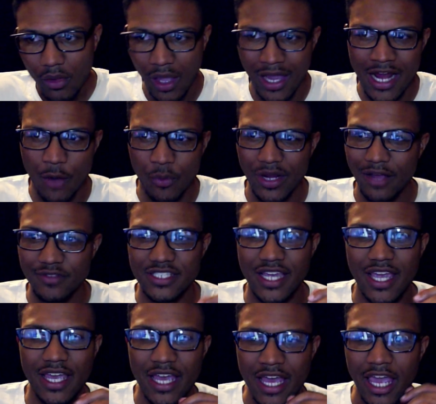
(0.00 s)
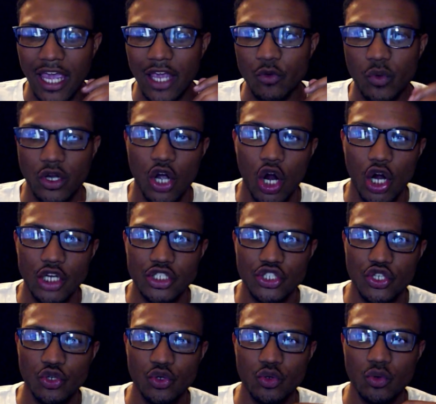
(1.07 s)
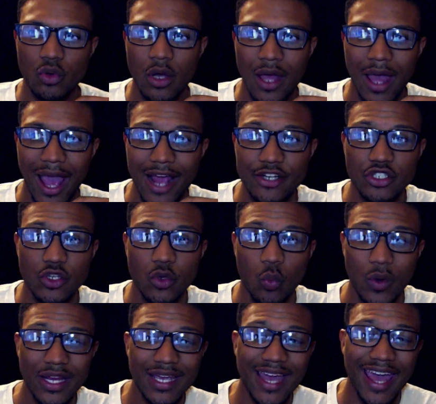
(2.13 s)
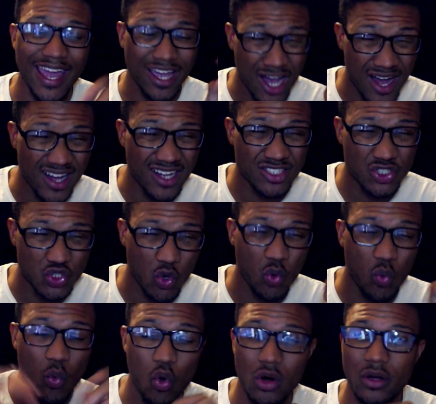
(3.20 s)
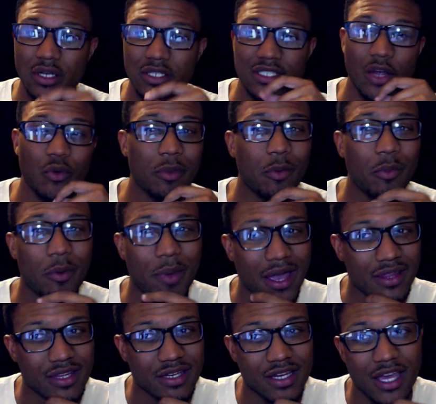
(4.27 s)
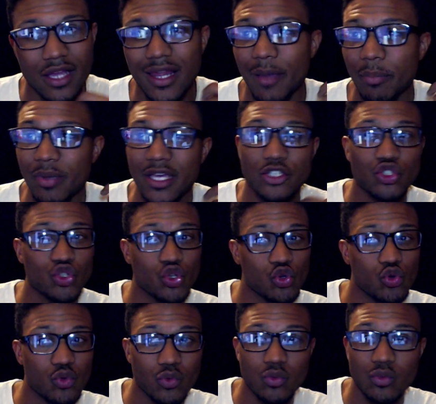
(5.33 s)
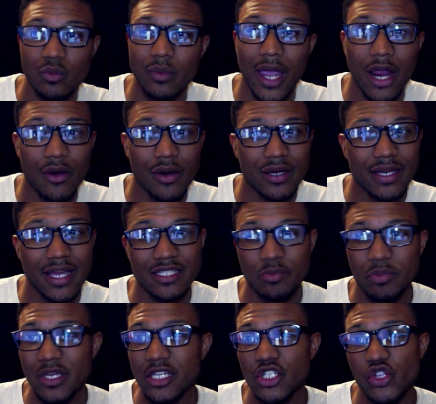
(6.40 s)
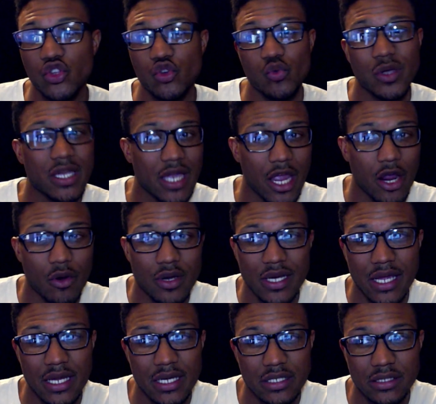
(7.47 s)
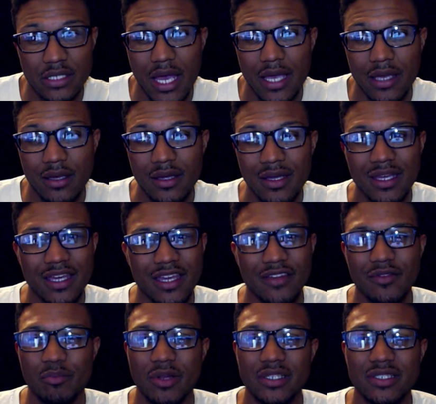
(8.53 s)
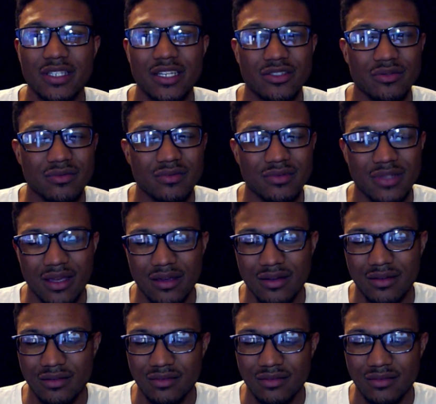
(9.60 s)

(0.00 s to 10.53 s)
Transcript: and I would have to say in regards to actually winning a console war, because I remember back in the day, like PS2 era days, PS3 era days, like even PlayStation, like,